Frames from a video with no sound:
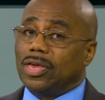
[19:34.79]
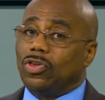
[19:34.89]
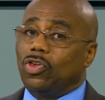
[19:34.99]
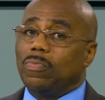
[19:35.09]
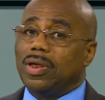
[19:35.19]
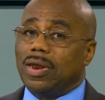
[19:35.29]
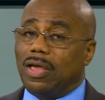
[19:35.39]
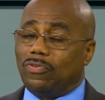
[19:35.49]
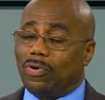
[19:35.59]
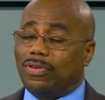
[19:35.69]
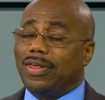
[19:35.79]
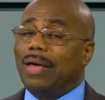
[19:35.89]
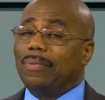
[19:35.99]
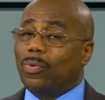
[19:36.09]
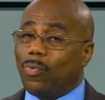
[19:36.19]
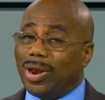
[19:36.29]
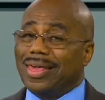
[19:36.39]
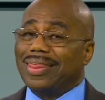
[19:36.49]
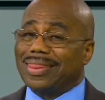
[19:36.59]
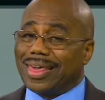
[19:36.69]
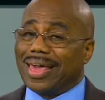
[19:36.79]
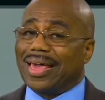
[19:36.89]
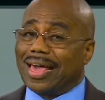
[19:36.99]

Human nature. Tell me, what do you think?